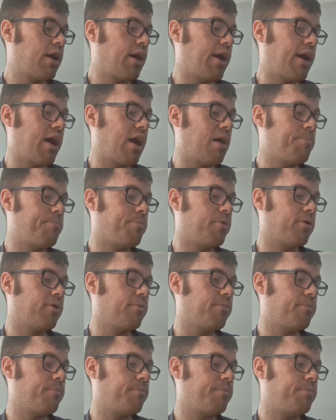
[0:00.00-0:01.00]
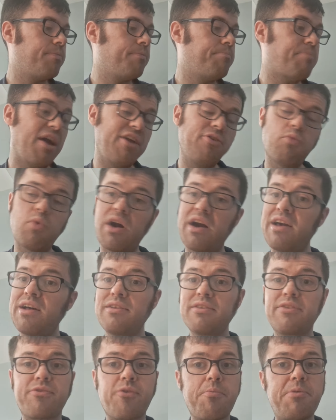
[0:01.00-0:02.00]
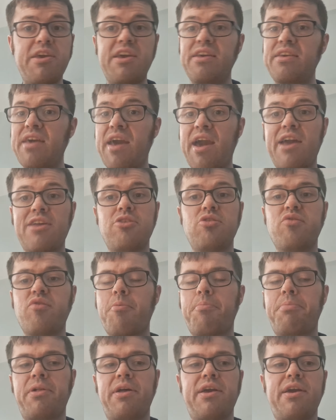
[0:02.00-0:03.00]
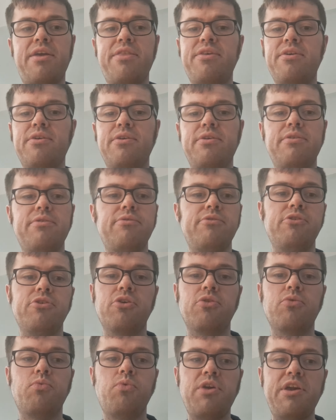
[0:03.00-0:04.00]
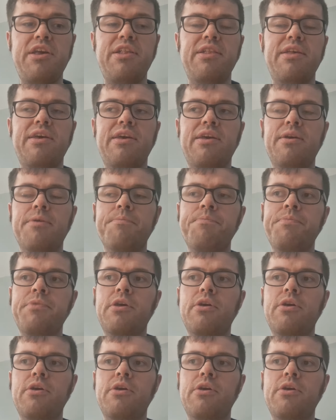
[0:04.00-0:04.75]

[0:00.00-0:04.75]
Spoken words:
But Ben Wiles, for me, again, another player that really,